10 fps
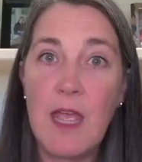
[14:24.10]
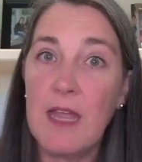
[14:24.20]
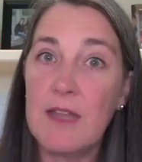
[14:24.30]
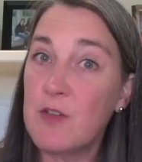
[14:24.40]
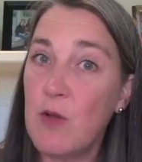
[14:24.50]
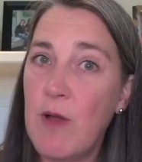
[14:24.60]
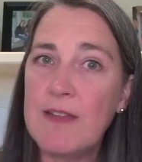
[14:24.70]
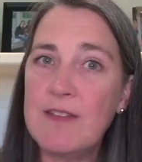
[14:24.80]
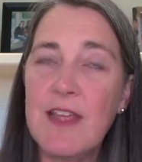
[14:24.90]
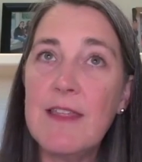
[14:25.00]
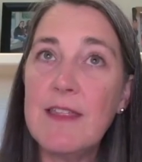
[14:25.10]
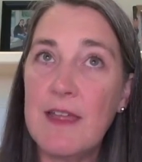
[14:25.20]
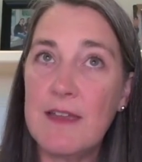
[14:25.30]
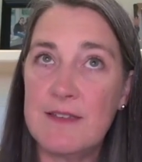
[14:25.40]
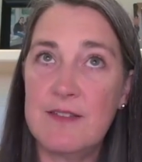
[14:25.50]
And so I say
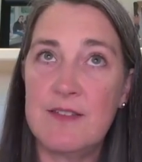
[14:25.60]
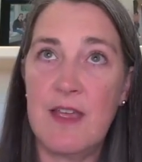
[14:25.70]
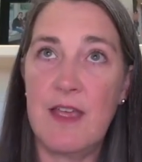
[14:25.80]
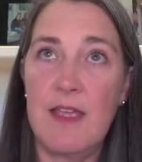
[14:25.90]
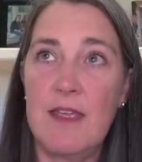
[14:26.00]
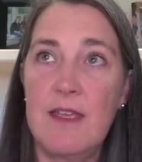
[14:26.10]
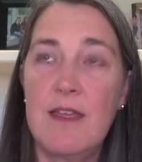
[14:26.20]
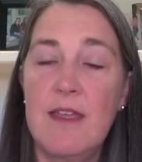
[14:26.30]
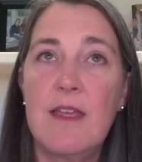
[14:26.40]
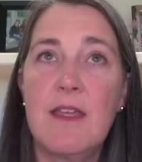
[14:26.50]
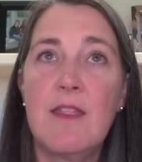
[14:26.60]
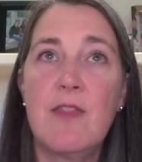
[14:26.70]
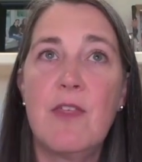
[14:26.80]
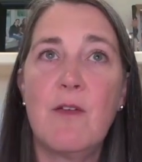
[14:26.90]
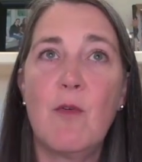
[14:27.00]
that to say
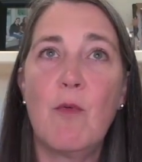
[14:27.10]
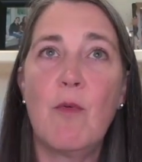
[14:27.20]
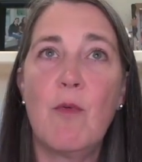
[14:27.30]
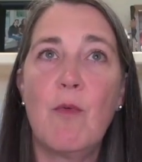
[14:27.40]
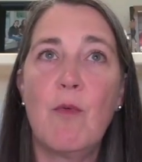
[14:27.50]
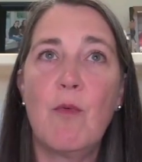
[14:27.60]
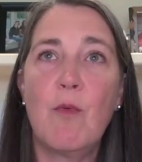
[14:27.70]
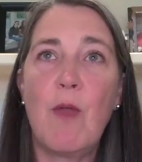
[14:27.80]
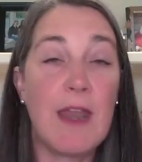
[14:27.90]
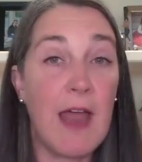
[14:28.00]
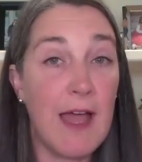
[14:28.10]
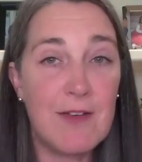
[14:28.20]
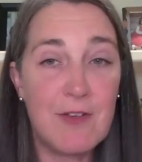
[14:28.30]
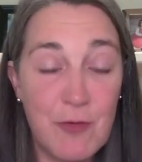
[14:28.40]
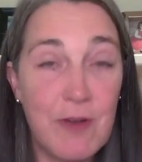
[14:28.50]
that, and
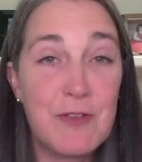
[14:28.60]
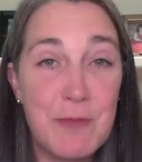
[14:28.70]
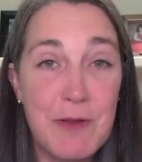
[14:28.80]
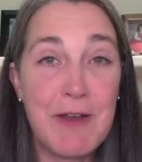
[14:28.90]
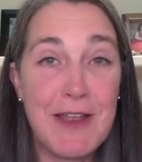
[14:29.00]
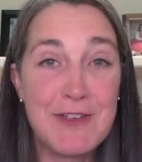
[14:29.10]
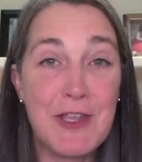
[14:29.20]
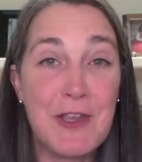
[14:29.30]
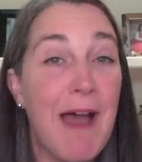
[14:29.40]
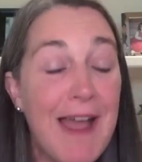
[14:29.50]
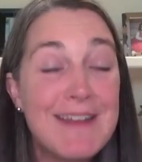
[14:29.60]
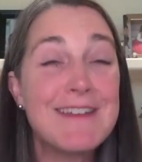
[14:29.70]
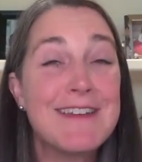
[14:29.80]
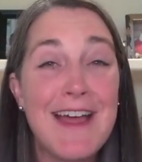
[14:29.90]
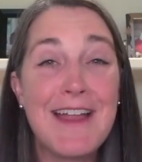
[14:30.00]
trust me when I tell you, I
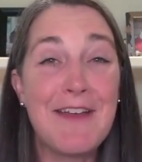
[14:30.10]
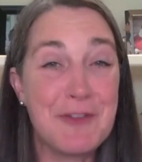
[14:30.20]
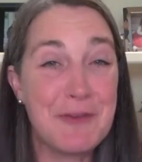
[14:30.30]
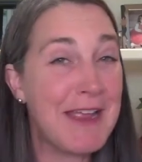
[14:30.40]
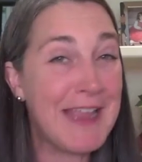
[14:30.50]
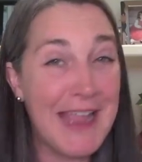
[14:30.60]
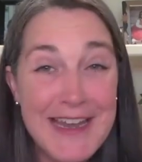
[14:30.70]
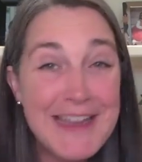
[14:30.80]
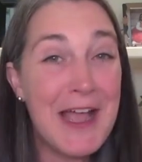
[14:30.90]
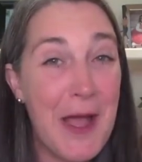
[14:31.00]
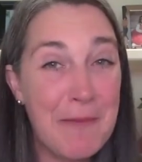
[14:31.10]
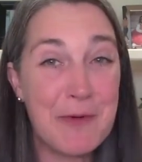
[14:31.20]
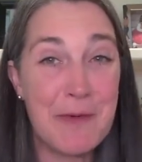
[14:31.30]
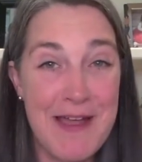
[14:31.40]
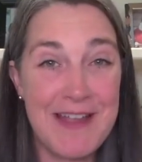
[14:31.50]
did not have to make any
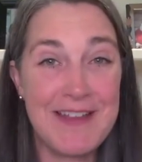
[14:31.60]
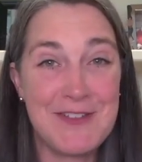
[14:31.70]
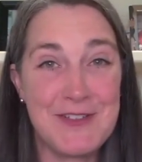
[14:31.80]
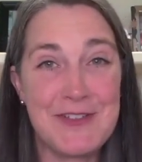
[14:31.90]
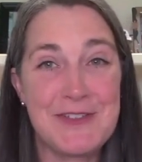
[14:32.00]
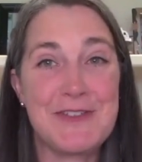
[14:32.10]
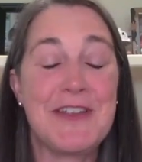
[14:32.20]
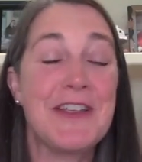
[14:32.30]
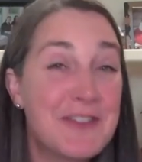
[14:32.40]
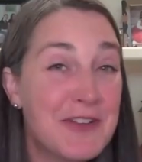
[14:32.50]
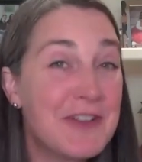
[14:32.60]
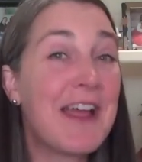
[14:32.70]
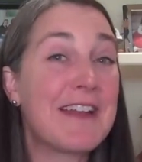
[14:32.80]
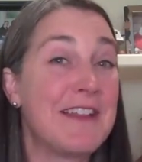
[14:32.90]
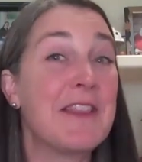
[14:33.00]
compromises in
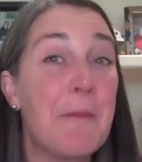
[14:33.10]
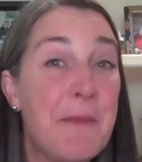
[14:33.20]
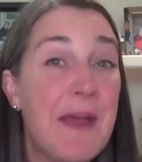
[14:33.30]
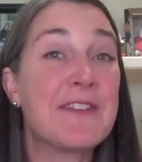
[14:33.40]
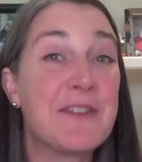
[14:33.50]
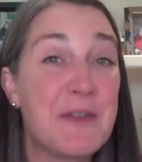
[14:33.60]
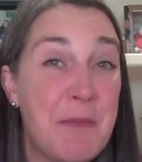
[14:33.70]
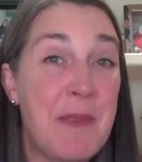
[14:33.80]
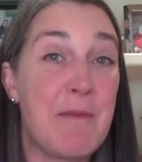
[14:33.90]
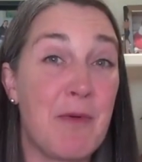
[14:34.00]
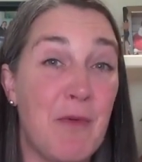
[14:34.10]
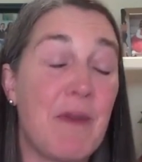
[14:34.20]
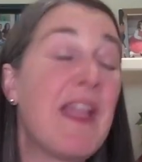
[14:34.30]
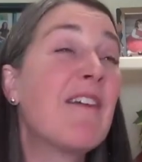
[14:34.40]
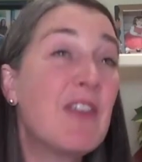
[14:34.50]
selecting the best people.
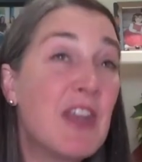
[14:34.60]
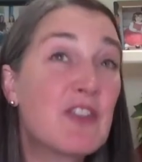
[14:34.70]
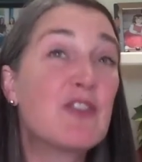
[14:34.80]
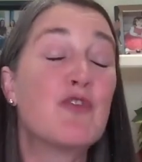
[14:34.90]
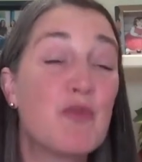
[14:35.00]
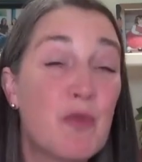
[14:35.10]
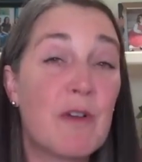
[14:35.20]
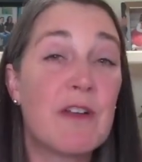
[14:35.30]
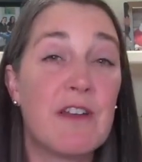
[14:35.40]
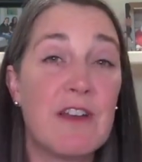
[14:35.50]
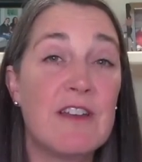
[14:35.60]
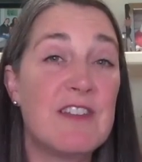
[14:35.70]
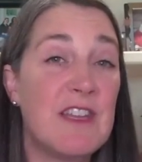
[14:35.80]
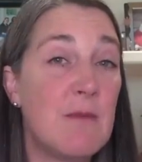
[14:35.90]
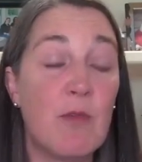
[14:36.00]
We have an extraordinary
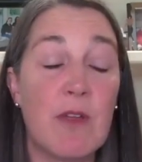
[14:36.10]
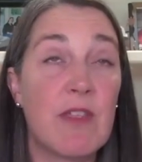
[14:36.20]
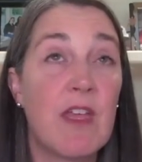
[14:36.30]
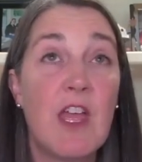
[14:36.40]
team with